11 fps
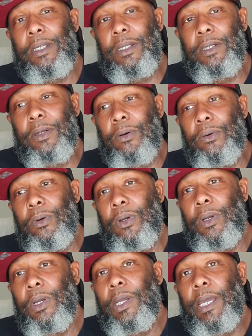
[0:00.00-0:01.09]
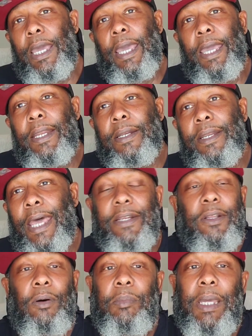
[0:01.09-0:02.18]
You know. And that
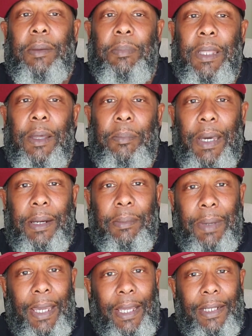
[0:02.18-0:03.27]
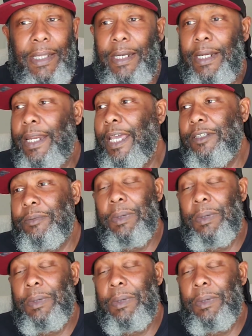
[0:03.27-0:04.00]
don't make me a better man than the next